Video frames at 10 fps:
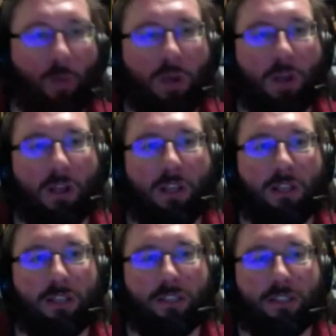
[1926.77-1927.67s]

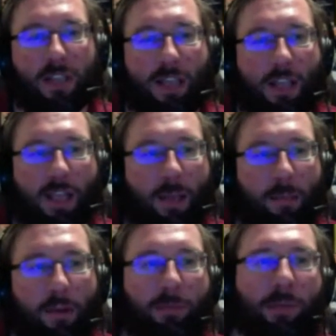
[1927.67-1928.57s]
was
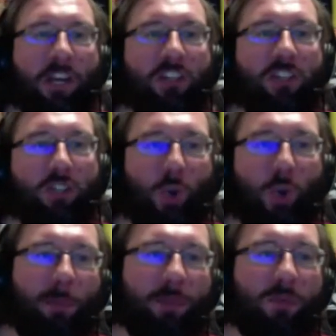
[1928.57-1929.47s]
Let's Play Occasion Solo
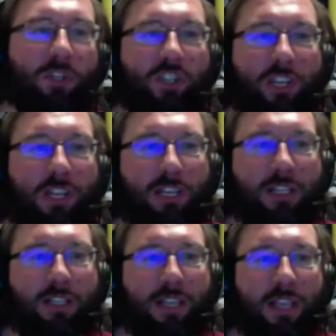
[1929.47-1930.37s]
Ops, which
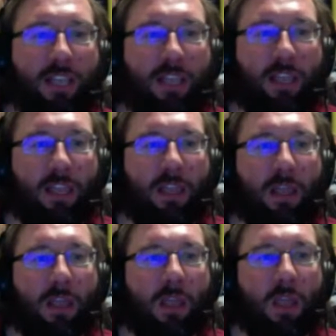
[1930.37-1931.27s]
is a
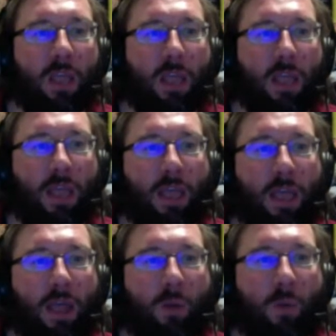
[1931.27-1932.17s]

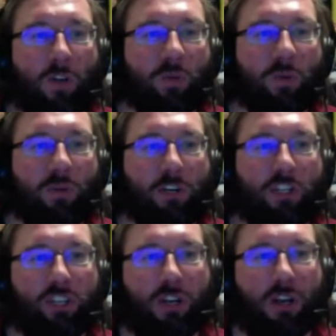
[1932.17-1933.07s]
one-to-one
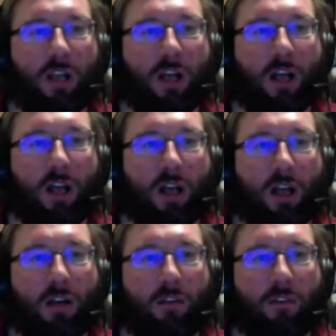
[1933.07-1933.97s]
version
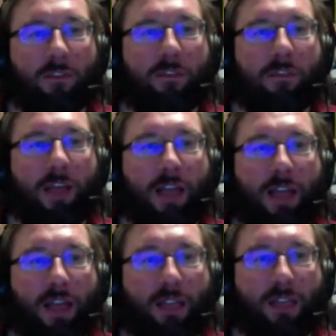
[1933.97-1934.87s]
of
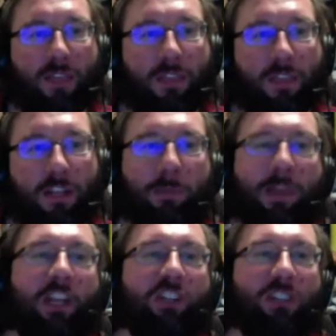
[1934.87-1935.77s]
the Let's Play
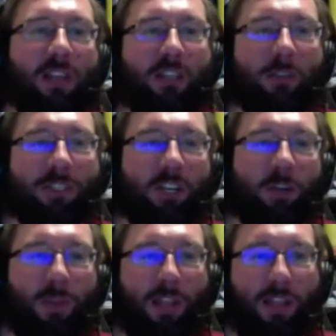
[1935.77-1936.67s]
Agent setting. So basically, you're
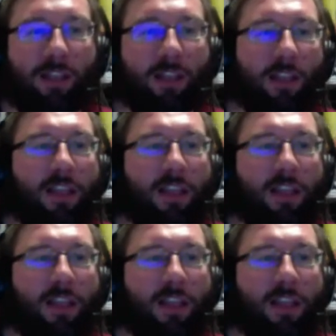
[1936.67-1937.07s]
playing